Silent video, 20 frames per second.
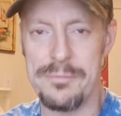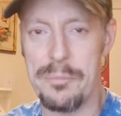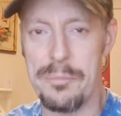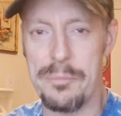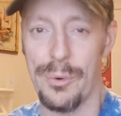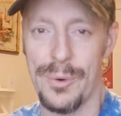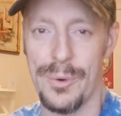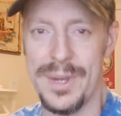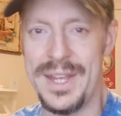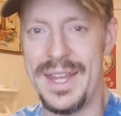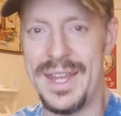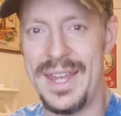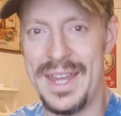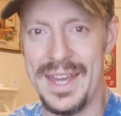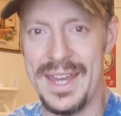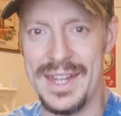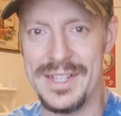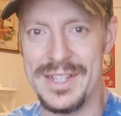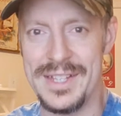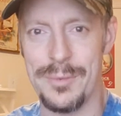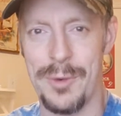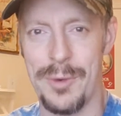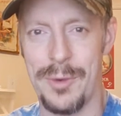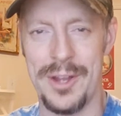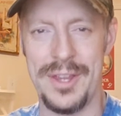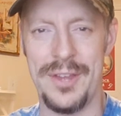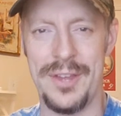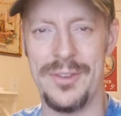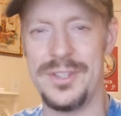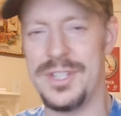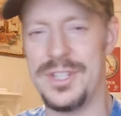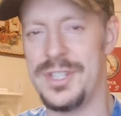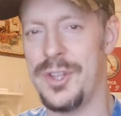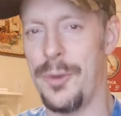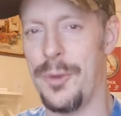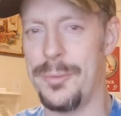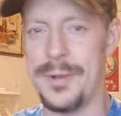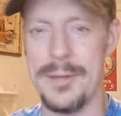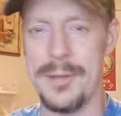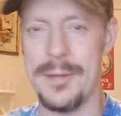pre-hits where you just
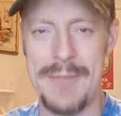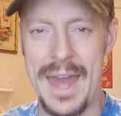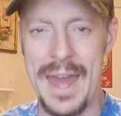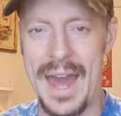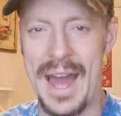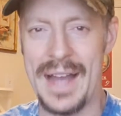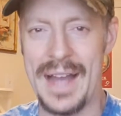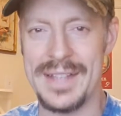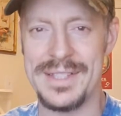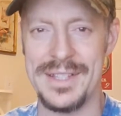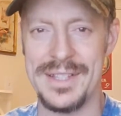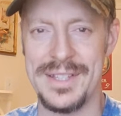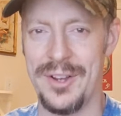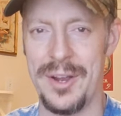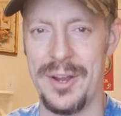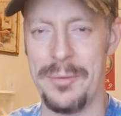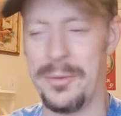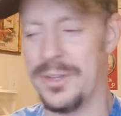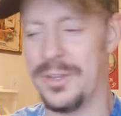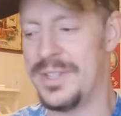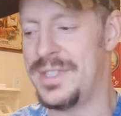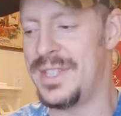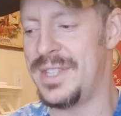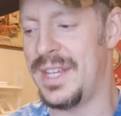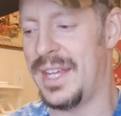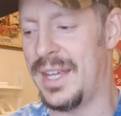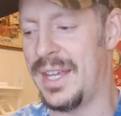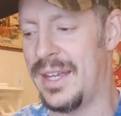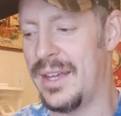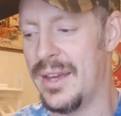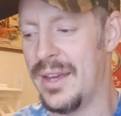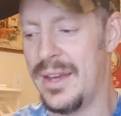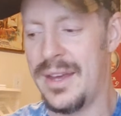open up packs and you're able to see,